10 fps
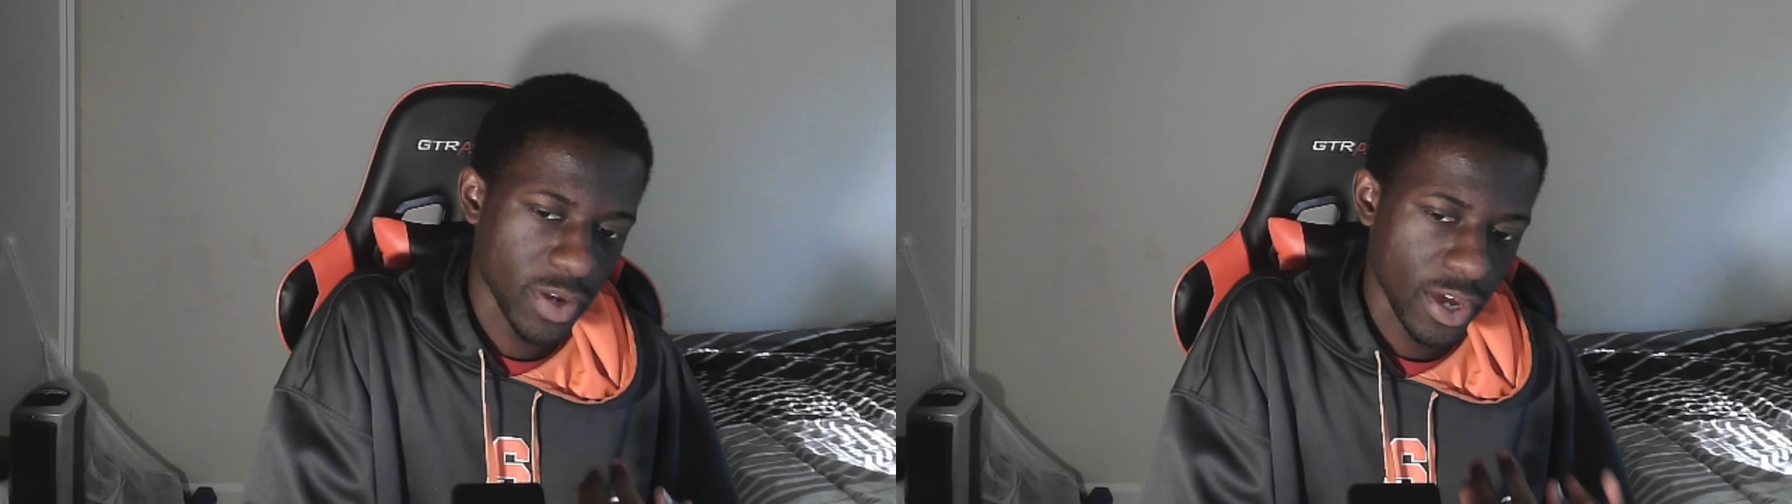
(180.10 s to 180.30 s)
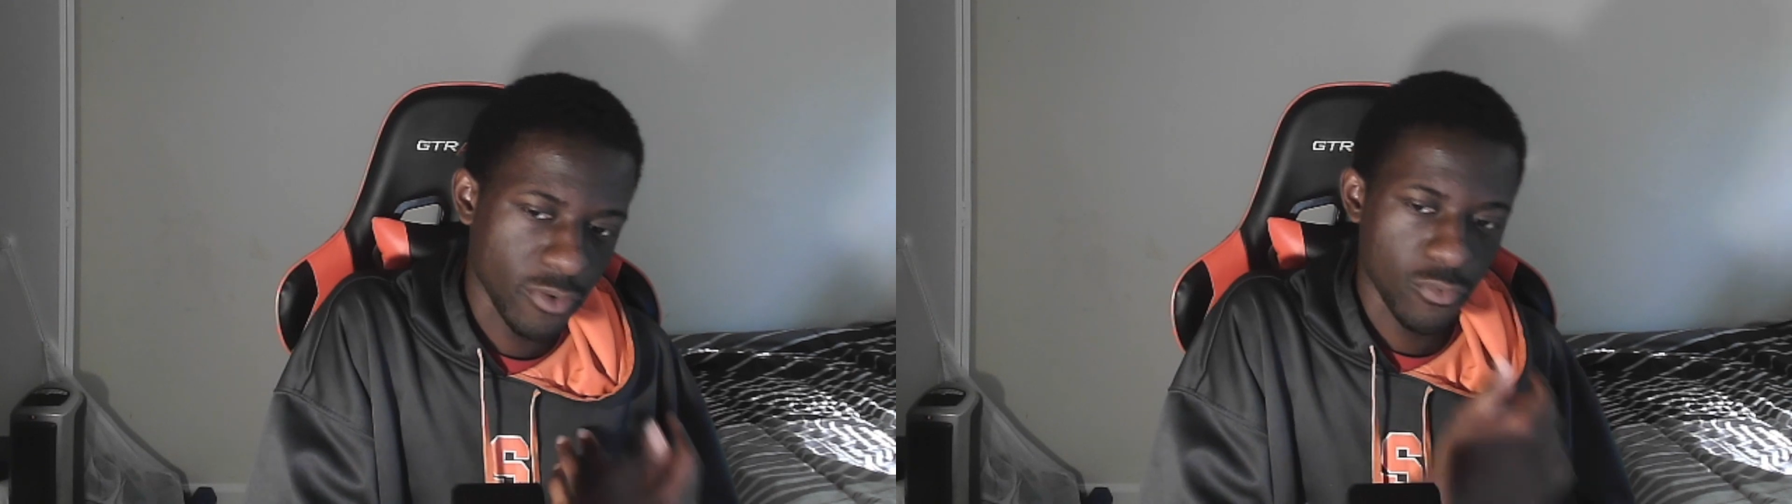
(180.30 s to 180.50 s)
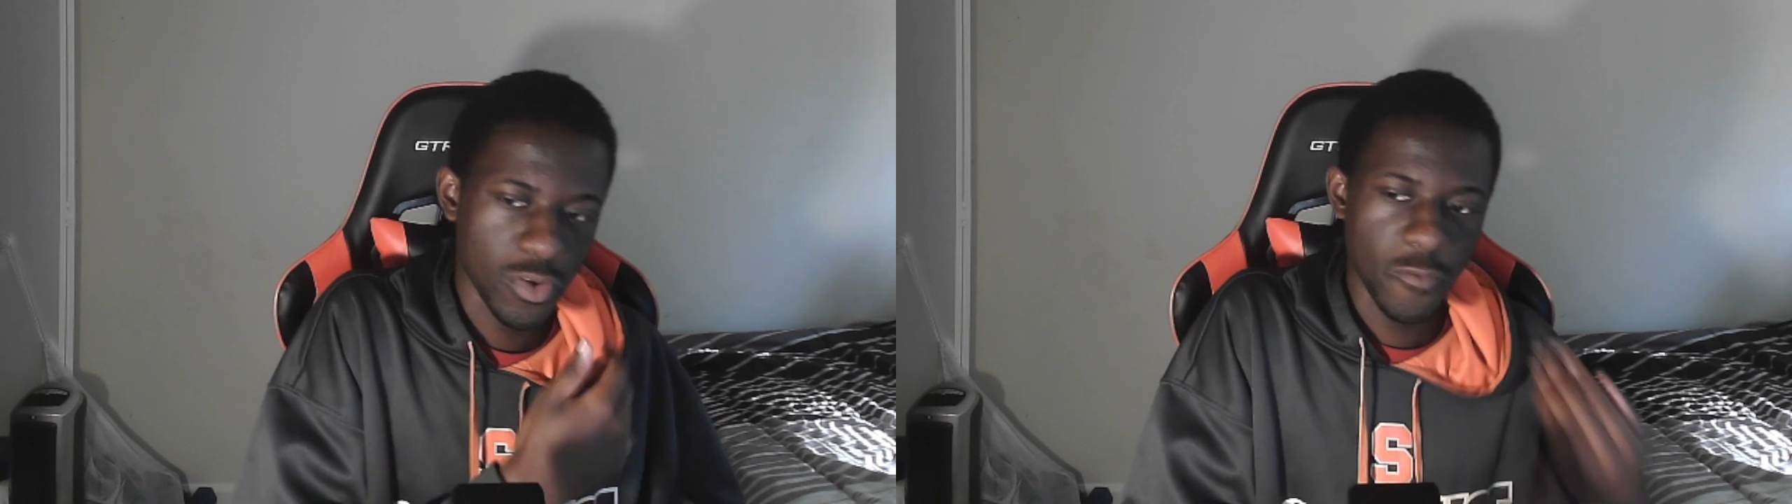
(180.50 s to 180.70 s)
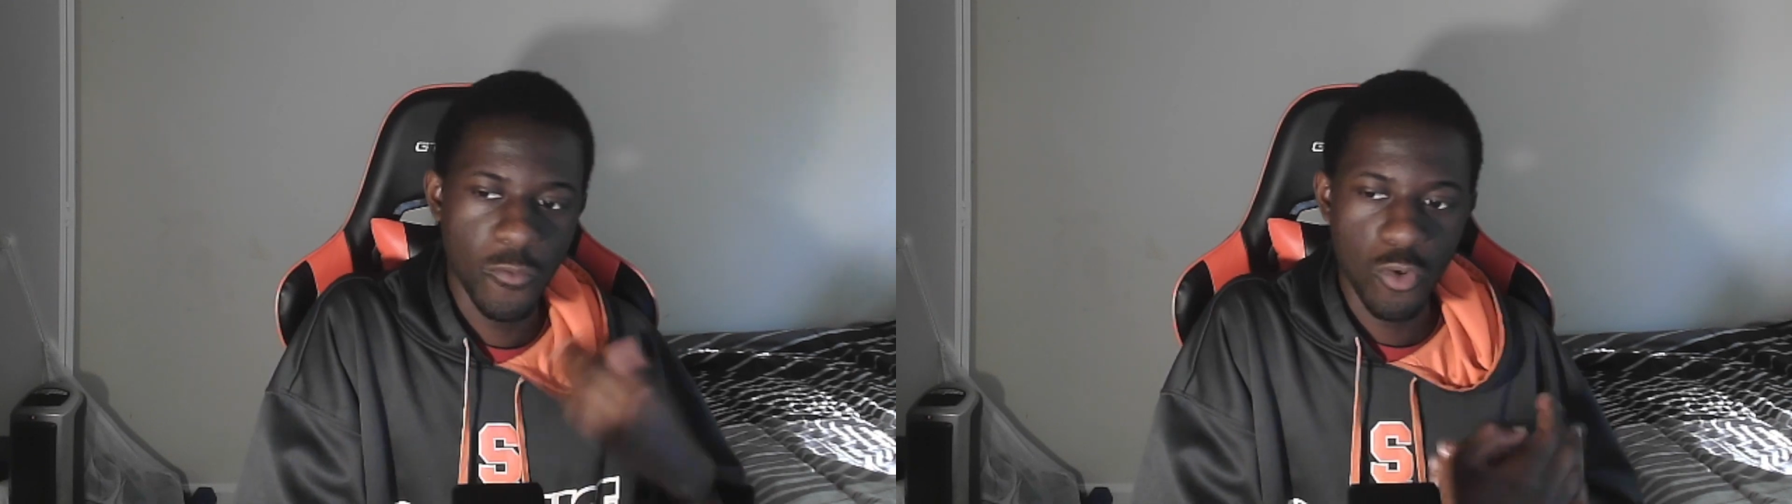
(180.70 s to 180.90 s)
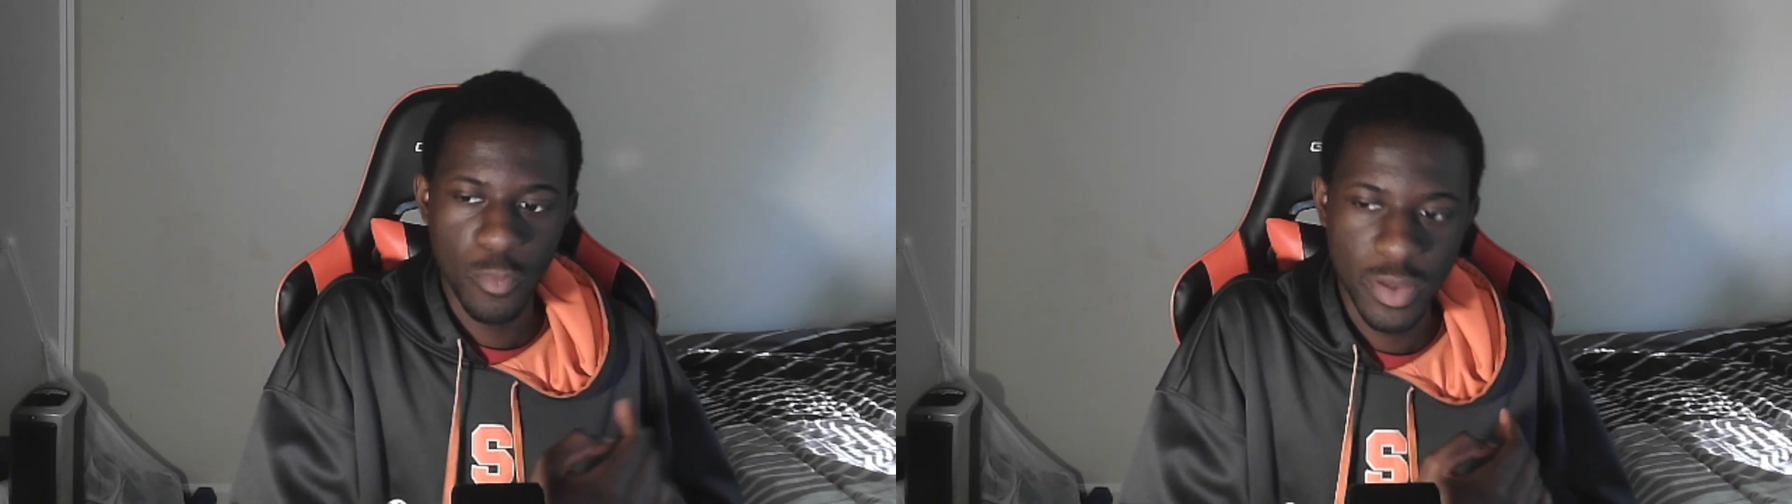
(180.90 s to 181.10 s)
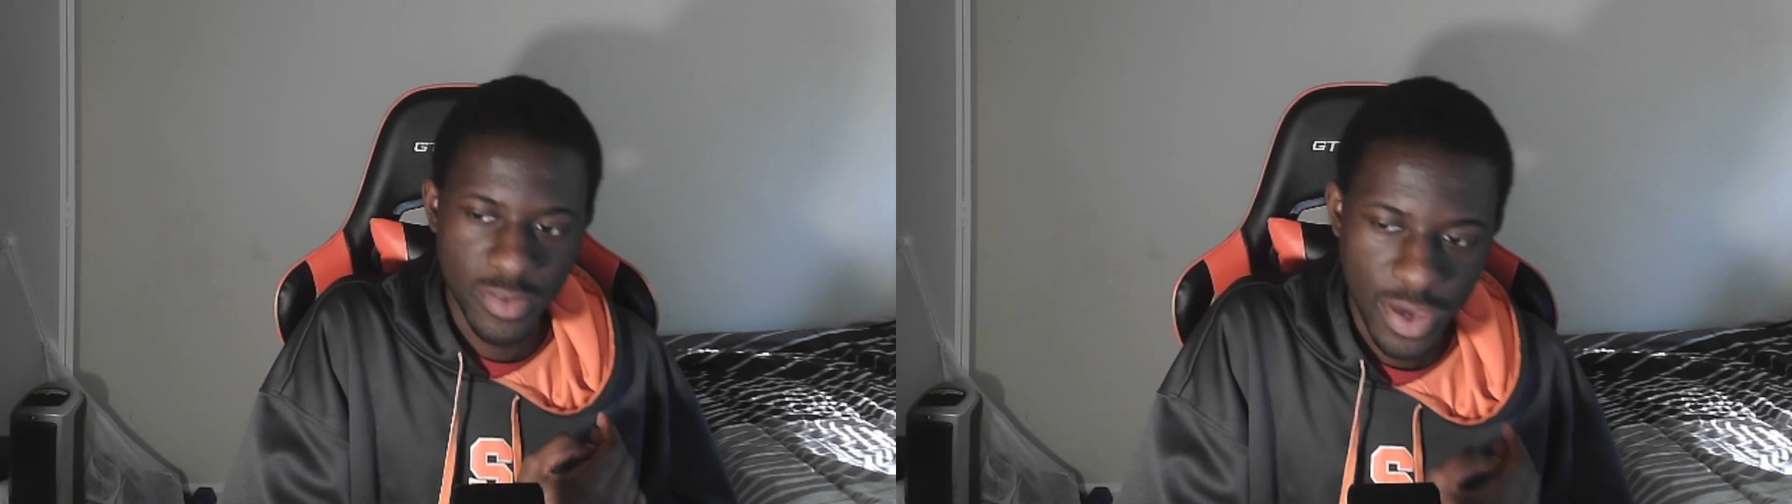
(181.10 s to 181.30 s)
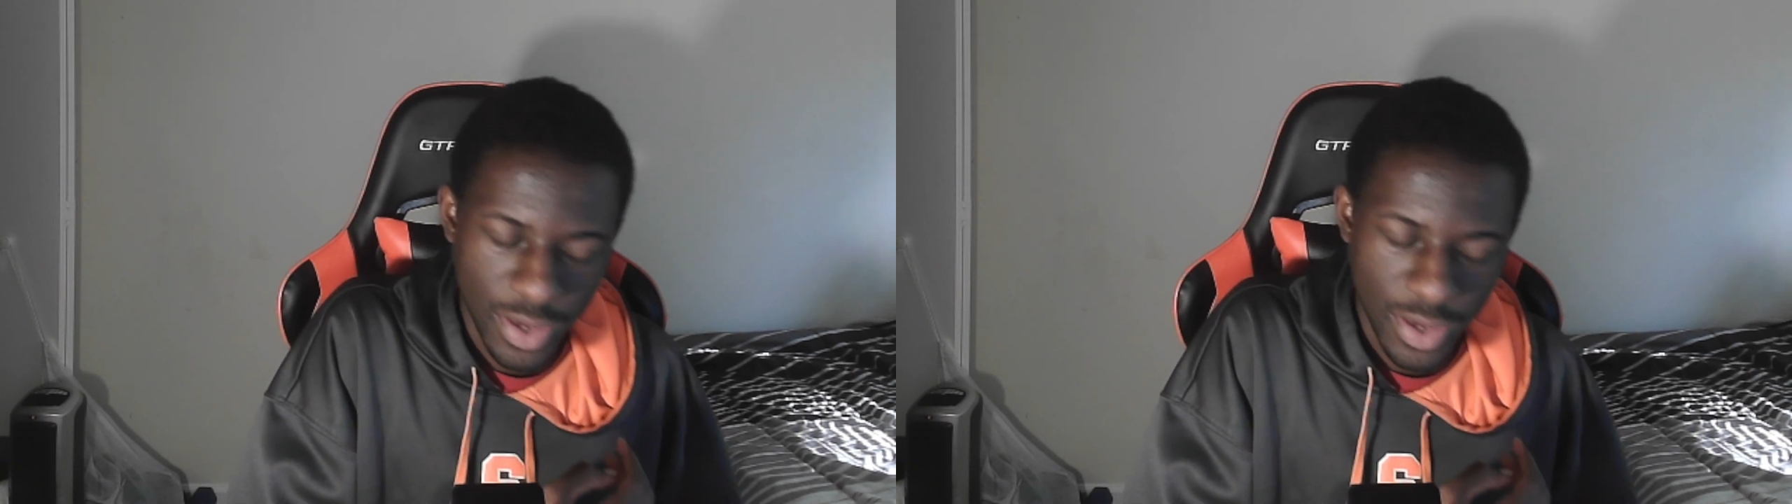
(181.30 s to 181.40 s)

I had to reform it